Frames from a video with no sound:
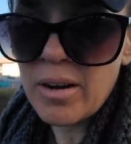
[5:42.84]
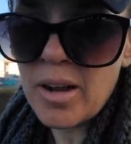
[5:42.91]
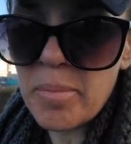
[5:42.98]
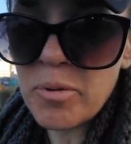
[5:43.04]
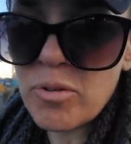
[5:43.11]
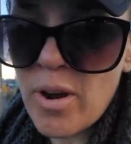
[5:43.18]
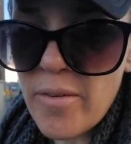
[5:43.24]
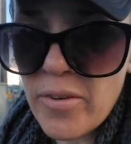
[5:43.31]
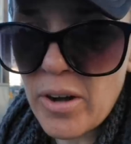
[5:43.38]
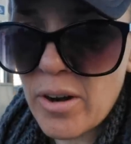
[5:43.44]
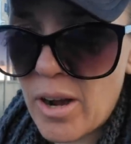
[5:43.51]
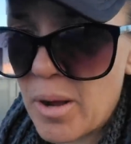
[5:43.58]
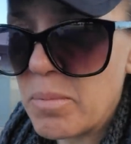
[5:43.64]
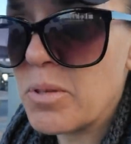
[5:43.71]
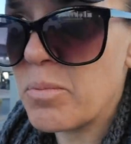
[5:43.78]
couple traffic
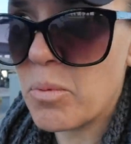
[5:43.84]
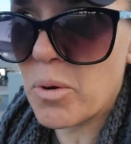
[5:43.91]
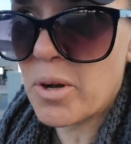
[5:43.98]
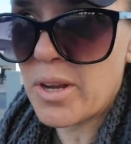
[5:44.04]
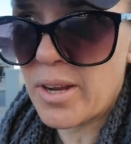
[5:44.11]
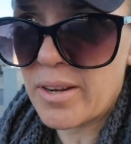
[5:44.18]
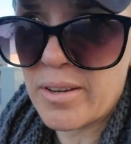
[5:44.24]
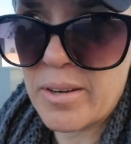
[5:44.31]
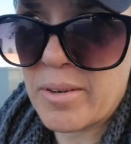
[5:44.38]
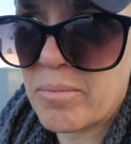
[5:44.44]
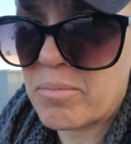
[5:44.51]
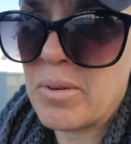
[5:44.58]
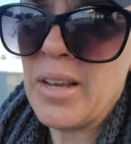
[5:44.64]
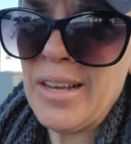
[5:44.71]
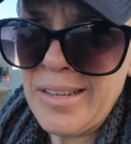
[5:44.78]
cops working to
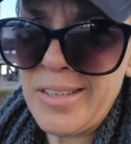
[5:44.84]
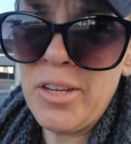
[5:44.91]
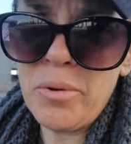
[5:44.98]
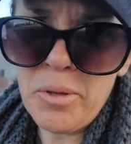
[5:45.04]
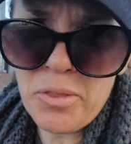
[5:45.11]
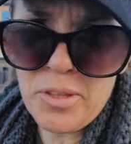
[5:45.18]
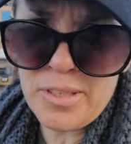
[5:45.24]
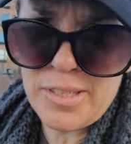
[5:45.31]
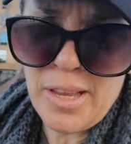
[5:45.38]
deal with this